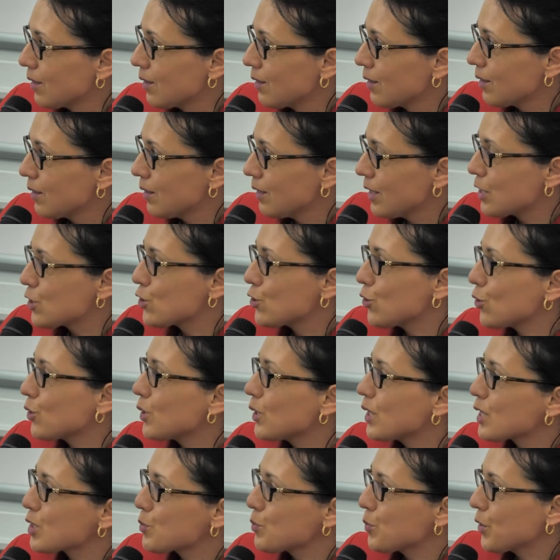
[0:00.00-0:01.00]
It's not
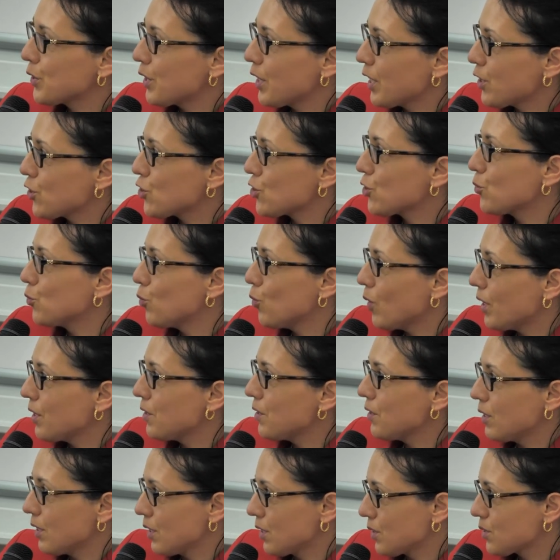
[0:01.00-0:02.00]
an explanation why
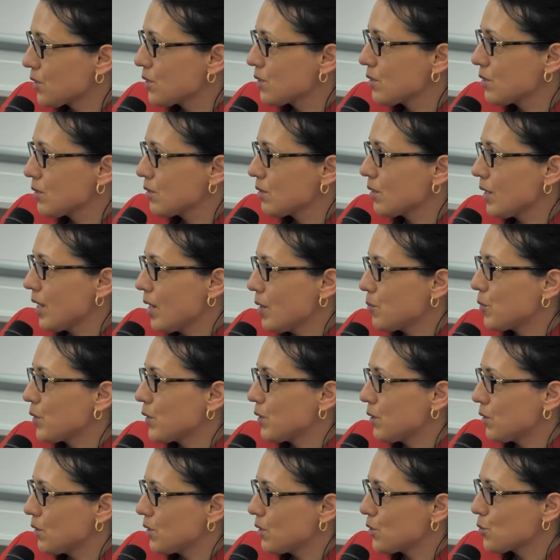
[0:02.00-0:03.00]
things happen
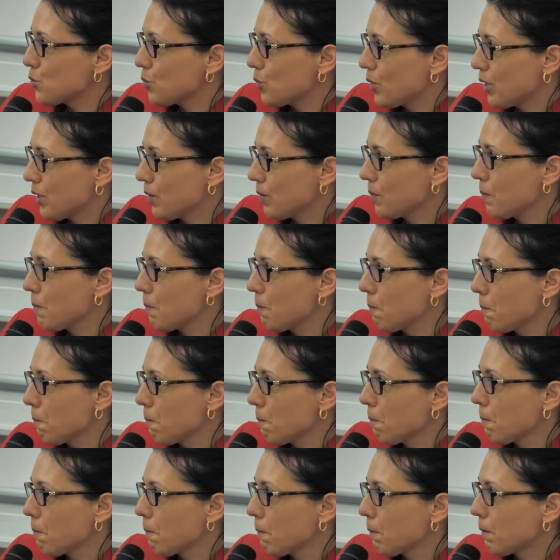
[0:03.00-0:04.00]
in this way.
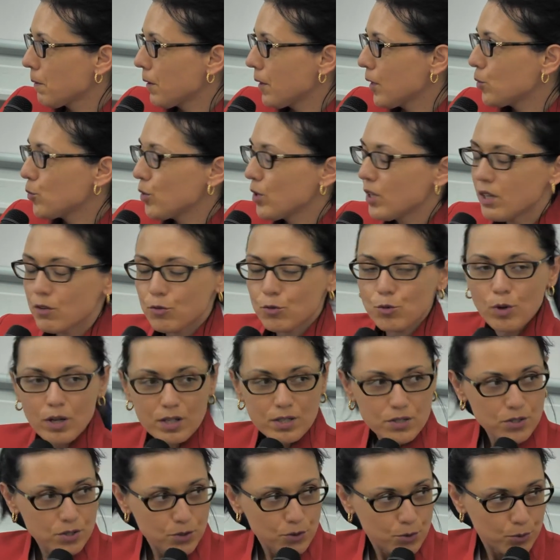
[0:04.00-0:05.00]
And we have to
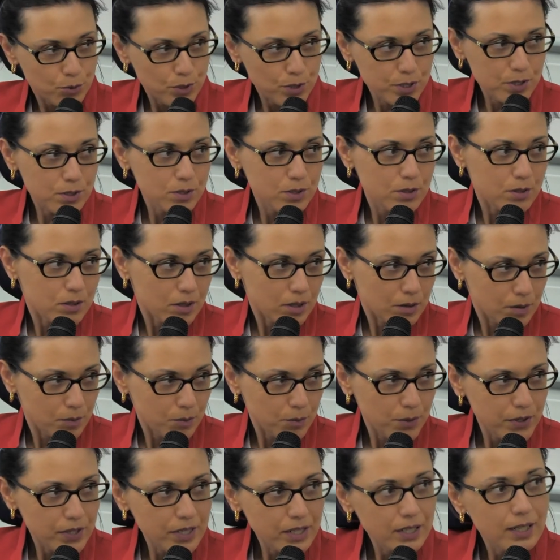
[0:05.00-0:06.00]
answer to this
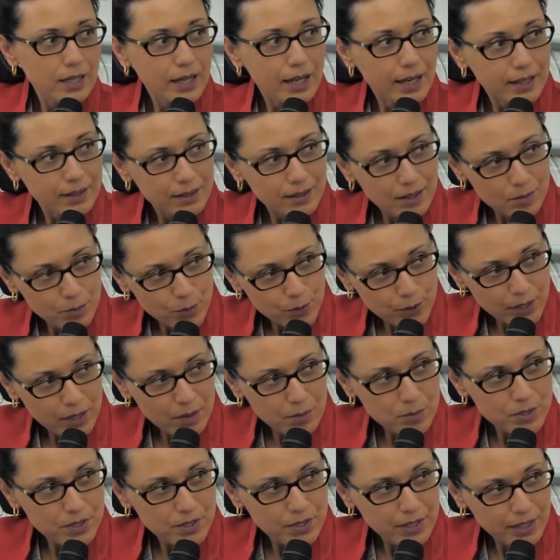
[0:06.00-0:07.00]
empirically, and then
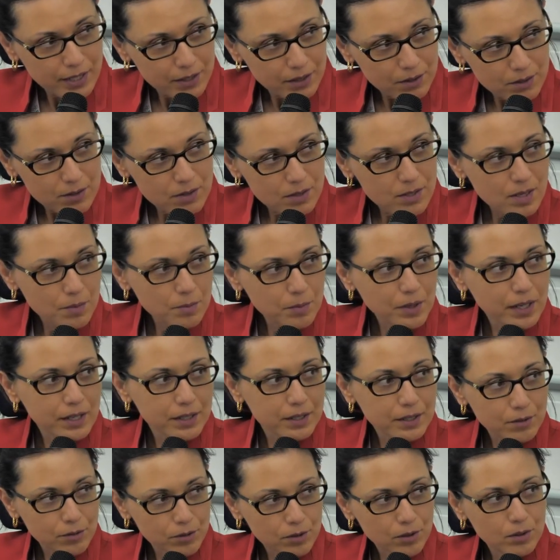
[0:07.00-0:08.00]
perhaps create some
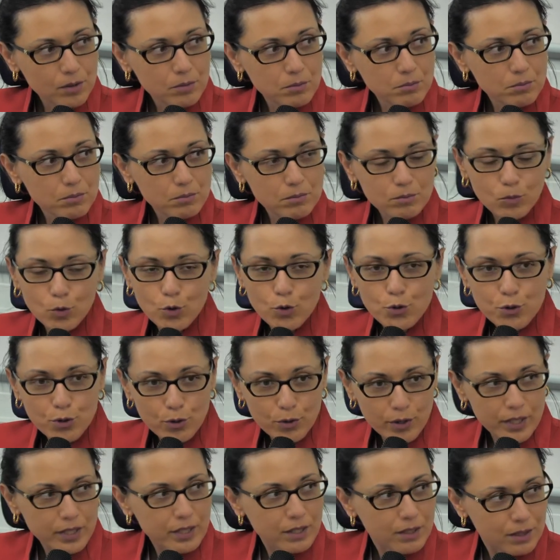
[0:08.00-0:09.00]
kind of a more
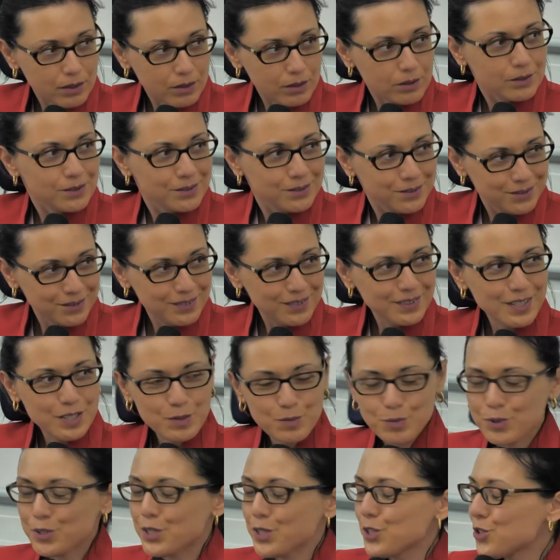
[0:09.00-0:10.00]
theoretical
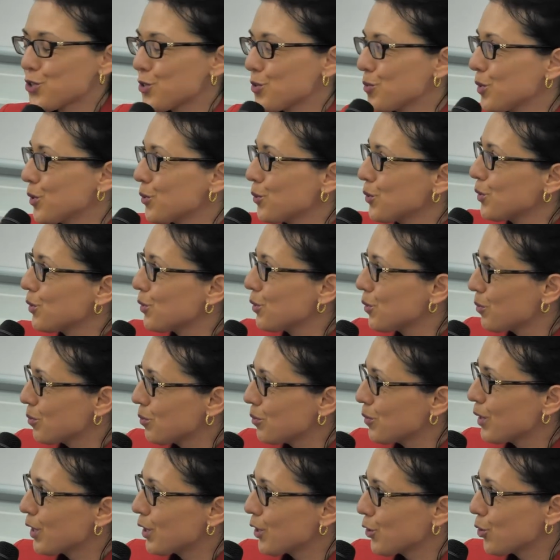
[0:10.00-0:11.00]
explanation about the
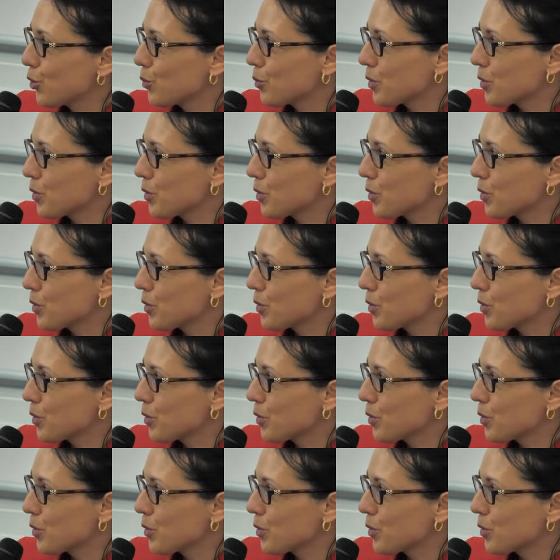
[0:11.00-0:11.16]
economic